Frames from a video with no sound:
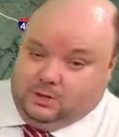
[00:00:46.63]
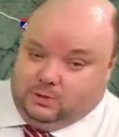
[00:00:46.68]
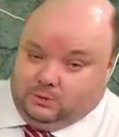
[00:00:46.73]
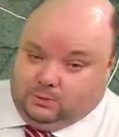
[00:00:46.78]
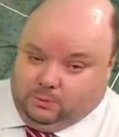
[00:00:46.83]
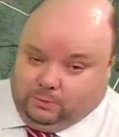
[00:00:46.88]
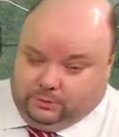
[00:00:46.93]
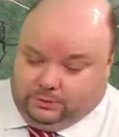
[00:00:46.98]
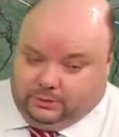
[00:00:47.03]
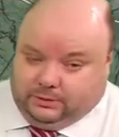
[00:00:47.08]

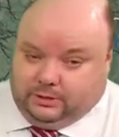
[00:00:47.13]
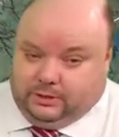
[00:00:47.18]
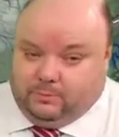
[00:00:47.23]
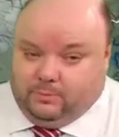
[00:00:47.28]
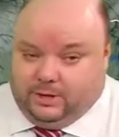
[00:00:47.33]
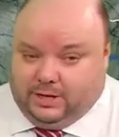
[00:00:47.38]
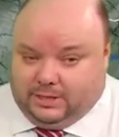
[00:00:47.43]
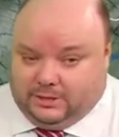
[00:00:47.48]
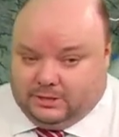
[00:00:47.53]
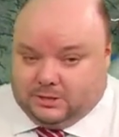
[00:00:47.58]
Northerly
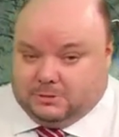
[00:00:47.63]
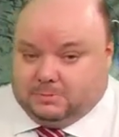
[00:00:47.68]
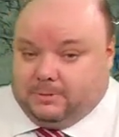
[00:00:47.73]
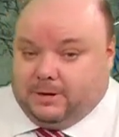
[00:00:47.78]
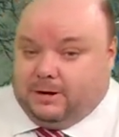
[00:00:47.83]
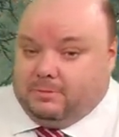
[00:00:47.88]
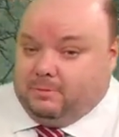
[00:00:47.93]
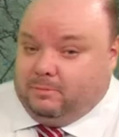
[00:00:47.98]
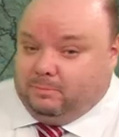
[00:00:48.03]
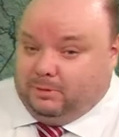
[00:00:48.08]
wind is
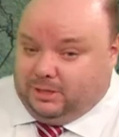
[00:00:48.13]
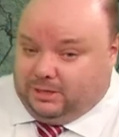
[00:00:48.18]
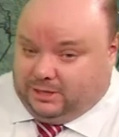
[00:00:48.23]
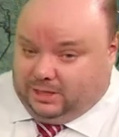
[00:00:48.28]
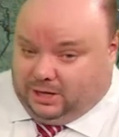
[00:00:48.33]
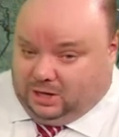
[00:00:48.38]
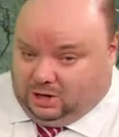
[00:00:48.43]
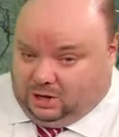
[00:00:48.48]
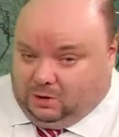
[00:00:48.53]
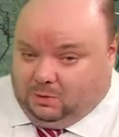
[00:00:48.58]
probably
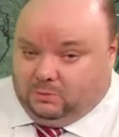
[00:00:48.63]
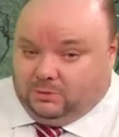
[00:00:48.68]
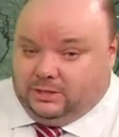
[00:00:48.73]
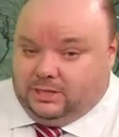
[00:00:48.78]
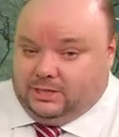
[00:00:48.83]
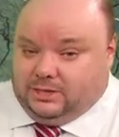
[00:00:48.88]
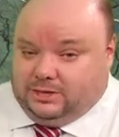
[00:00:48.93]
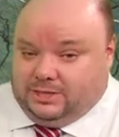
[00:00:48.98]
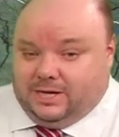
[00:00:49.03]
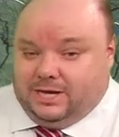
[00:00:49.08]
the
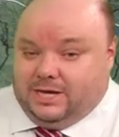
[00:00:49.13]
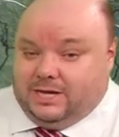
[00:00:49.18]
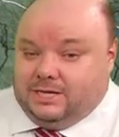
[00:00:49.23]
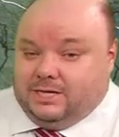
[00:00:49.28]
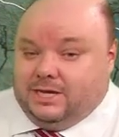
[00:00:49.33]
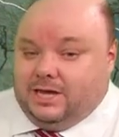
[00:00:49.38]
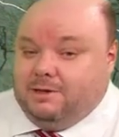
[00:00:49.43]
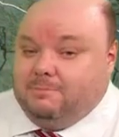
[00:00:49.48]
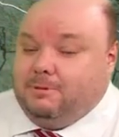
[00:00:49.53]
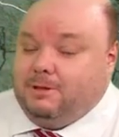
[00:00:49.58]
only thing
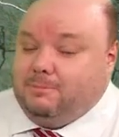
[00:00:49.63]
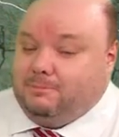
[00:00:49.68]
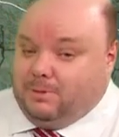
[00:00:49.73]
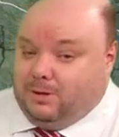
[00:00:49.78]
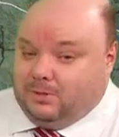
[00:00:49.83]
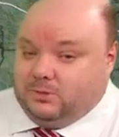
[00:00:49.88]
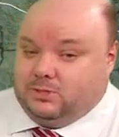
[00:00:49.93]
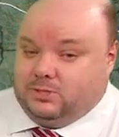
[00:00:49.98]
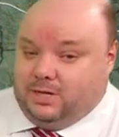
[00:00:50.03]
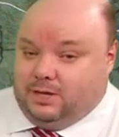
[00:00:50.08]
keeping
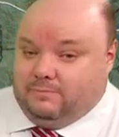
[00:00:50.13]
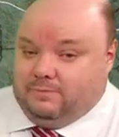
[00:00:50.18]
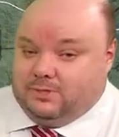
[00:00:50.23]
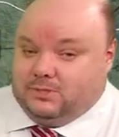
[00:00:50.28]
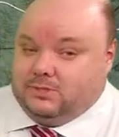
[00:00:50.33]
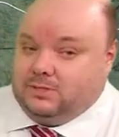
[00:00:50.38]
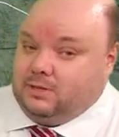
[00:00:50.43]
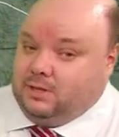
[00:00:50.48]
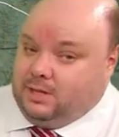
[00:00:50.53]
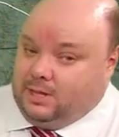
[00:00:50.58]
most of
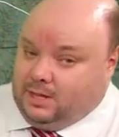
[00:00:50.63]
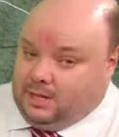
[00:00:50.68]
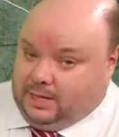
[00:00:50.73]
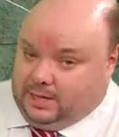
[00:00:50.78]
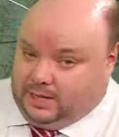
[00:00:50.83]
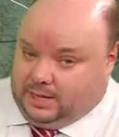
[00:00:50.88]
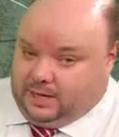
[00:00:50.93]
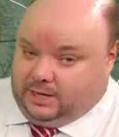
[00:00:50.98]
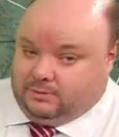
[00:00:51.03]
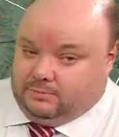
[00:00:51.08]
us
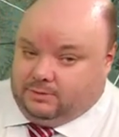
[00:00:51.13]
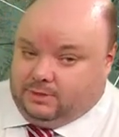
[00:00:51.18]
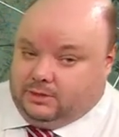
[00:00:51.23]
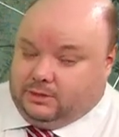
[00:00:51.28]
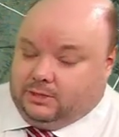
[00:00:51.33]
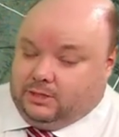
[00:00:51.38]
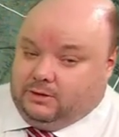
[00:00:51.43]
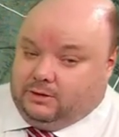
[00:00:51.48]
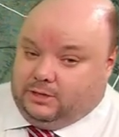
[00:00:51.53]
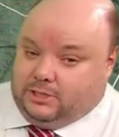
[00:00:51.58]
out of the
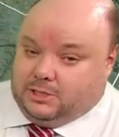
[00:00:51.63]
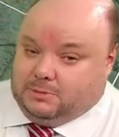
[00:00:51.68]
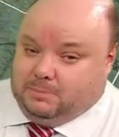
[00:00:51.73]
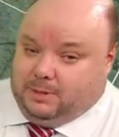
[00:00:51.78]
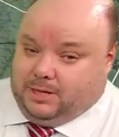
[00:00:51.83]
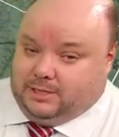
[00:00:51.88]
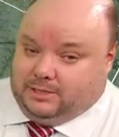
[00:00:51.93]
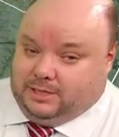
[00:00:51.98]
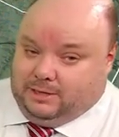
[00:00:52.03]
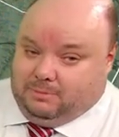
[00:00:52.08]
30s
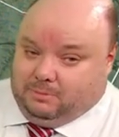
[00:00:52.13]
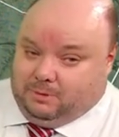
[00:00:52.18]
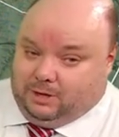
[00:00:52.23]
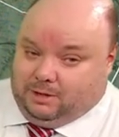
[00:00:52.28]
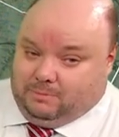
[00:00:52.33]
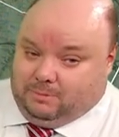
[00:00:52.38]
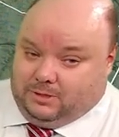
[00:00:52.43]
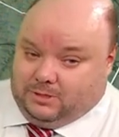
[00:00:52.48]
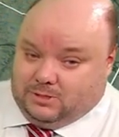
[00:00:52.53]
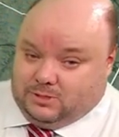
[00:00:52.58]
by
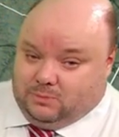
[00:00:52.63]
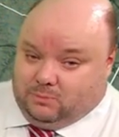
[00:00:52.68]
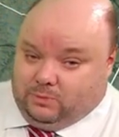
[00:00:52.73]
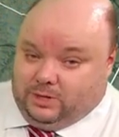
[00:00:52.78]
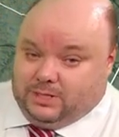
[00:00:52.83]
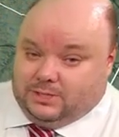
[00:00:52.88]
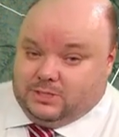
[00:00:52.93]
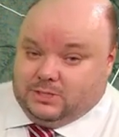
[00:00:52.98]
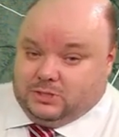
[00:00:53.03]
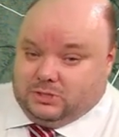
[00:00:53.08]
daybreak, because the
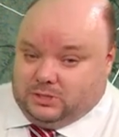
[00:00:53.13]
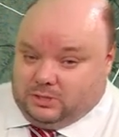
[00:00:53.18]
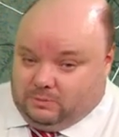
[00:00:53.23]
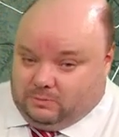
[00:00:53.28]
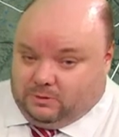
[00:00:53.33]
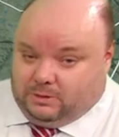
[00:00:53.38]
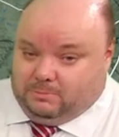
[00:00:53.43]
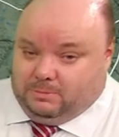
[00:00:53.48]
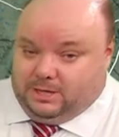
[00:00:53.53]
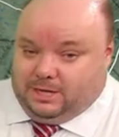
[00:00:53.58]
wind is still
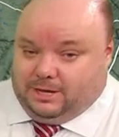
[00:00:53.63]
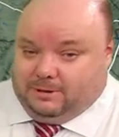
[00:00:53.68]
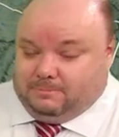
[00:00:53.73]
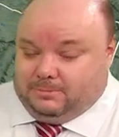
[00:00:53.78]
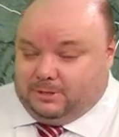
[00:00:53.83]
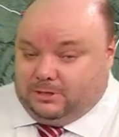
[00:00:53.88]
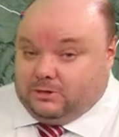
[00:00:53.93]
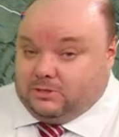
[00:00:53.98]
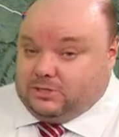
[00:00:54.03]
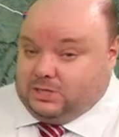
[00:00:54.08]
going to be
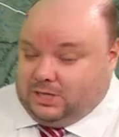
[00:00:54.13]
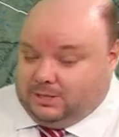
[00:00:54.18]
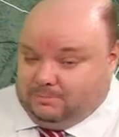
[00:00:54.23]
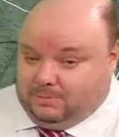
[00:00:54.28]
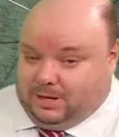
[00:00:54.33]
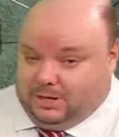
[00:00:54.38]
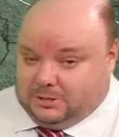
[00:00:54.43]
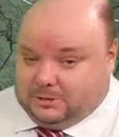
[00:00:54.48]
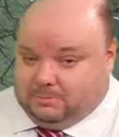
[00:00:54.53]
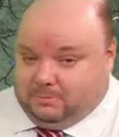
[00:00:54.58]
up near 10
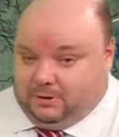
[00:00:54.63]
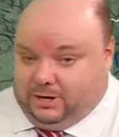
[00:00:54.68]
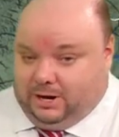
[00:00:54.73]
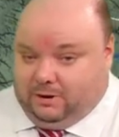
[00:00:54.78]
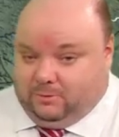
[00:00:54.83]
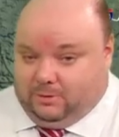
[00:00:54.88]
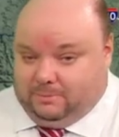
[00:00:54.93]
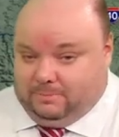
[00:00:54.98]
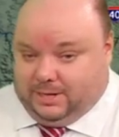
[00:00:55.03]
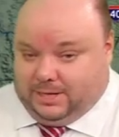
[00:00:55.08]
miles per
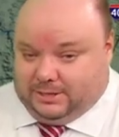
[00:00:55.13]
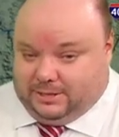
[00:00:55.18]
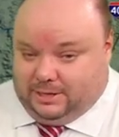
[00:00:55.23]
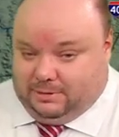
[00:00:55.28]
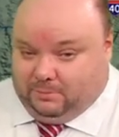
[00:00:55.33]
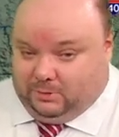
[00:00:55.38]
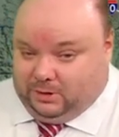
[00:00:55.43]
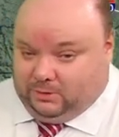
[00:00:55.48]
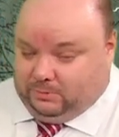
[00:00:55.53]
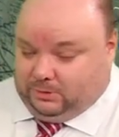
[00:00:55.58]
hour by
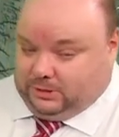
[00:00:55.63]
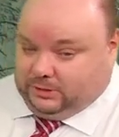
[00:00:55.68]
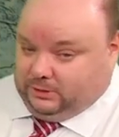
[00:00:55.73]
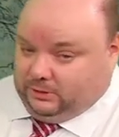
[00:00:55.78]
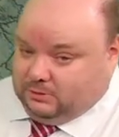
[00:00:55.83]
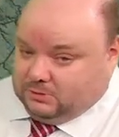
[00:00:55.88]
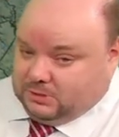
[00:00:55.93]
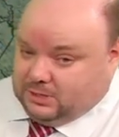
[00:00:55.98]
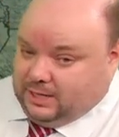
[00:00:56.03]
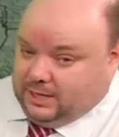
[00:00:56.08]
daybreak with
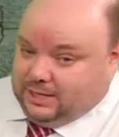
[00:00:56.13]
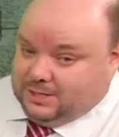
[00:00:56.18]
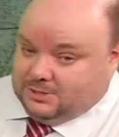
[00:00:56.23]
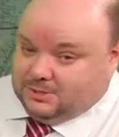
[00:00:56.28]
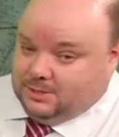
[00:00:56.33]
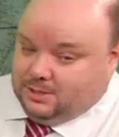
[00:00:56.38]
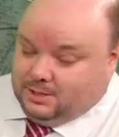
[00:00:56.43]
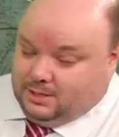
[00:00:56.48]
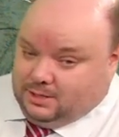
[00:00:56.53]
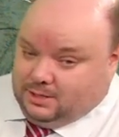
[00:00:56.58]
clear
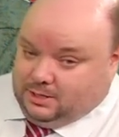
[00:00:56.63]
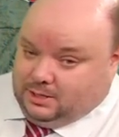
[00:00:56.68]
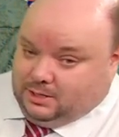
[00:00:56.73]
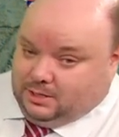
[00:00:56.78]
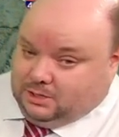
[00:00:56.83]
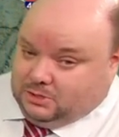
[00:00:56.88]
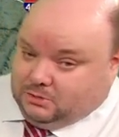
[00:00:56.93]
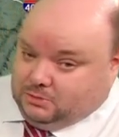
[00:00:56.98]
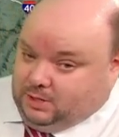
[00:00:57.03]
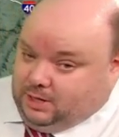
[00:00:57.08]
skies
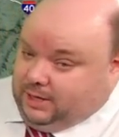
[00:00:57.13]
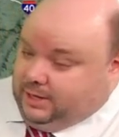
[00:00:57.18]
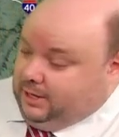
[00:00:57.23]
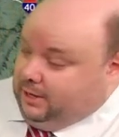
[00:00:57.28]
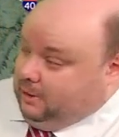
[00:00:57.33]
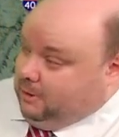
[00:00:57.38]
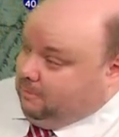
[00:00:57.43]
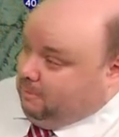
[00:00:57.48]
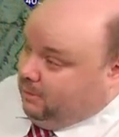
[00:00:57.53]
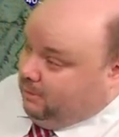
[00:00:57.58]
and dry
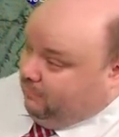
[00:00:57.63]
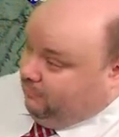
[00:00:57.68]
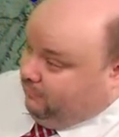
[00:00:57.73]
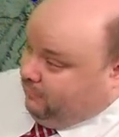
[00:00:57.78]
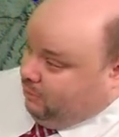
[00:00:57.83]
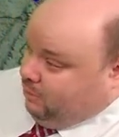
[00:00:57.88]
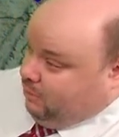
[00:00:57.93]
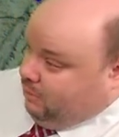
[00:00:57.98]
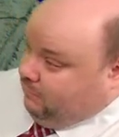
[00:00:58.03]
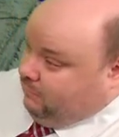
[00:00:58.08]
air. But a
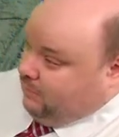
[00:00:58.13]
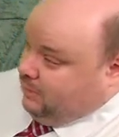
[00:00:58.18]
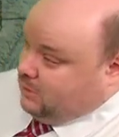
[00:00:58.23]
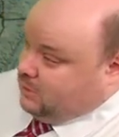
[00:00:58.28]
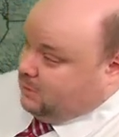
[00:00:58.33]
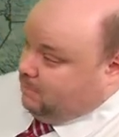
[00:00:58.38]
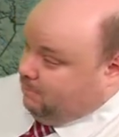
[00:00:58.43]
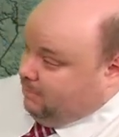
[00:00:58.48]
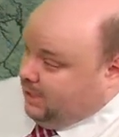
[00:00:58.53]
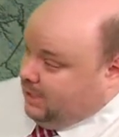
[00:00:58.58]
few of
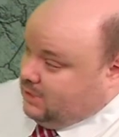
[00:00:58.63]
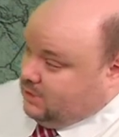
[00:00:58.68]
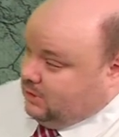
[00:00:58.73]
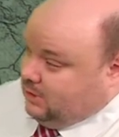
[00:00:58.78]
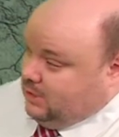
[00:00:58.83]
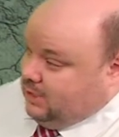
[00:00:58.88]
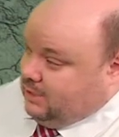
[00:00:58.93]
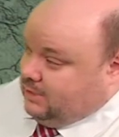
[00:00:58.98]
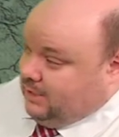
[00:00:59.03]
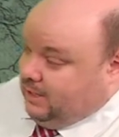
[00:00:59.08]
us may
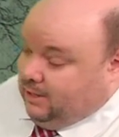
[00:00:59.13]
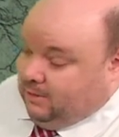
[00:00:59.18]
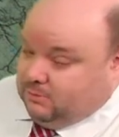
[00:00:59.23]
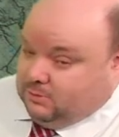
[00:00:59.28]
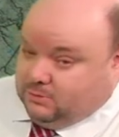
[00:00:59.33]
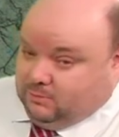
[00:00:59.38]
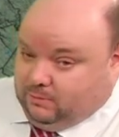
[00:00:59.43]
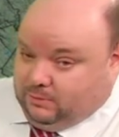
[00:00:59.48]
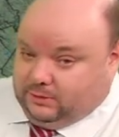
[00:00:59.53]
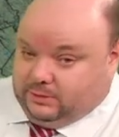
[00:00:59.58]
sneak down
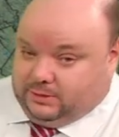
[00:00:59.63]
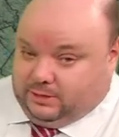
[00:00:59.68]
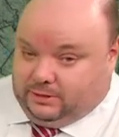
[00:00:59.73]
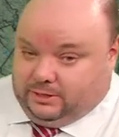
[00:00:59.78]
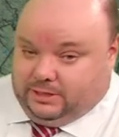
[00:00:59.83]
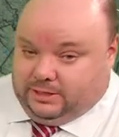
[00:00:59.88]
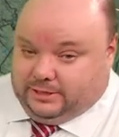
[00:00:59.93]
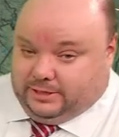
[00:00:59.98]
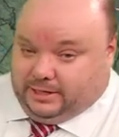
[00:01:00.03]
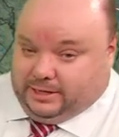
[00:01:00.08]
toward
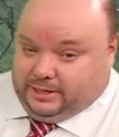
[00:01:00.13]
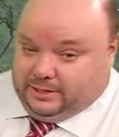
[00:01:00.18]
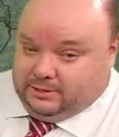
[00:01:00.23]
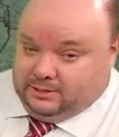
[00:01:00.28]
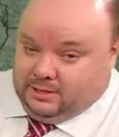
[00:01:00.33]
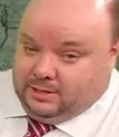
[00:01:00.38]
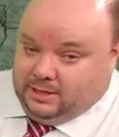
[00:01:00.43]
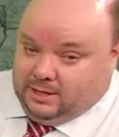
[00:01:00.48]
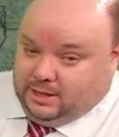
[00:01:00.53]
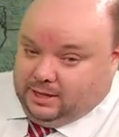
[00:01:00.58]
39.
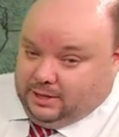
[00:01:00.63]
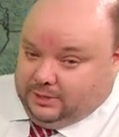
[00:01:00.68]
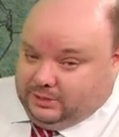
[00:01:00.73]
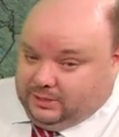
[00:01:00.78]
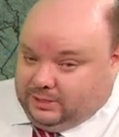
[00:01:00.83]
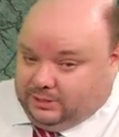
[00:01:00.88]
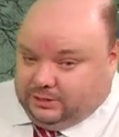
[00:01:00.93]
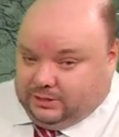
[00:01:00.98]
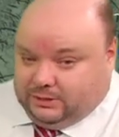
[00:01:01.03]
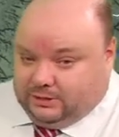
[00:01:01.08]
I
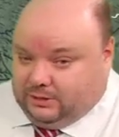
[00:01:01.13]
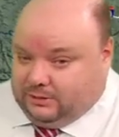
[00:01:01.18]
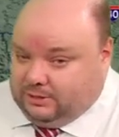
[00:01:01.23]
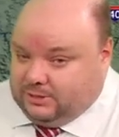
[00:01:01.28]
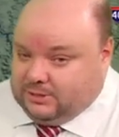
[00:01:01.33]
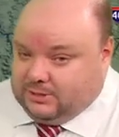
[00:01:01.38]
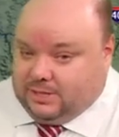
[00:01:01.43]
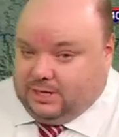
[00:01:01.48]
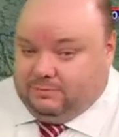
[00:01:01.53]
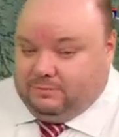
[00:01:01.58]
think the
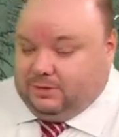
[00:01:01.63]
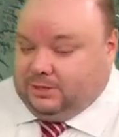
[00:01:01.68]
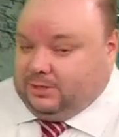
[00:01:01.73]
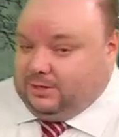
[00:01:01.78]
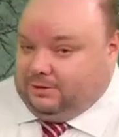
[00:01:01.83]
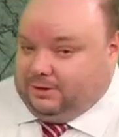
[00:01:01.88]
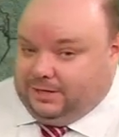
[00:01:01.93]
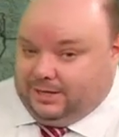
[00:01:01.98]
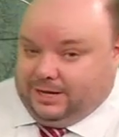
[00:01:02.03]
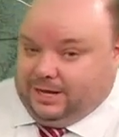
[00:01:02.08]
37,
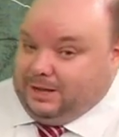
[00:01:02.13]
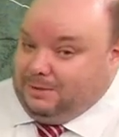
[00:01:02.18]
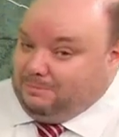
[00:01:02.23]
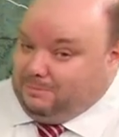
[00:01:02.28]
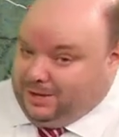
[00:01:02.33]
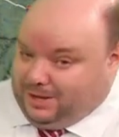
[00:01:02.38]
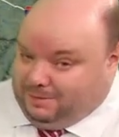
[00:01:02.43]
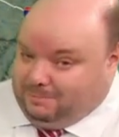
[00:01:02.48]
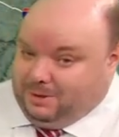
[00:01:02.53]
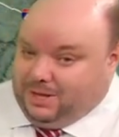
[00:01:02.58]
38
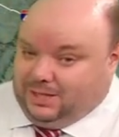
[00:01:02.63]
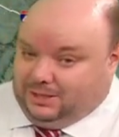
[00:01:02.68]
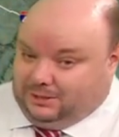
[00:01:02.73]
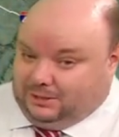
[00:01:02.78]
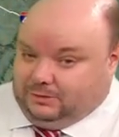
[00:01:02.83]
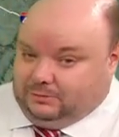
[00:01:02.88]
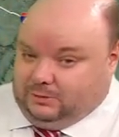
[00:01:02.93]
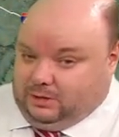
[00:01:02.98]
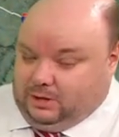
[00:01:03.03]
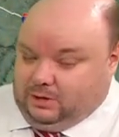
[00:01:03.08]
may be a
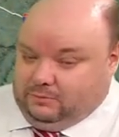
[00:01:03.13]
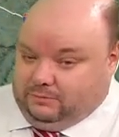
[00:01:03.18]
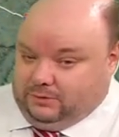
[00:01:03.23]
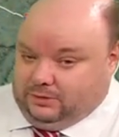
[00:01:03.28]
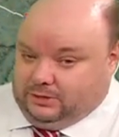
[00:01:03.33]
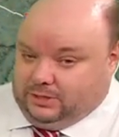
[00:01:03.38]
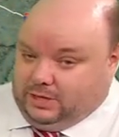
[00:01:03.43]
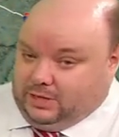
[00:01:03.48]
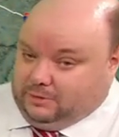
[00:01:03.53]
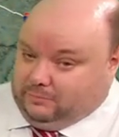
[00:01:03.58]
little overdone.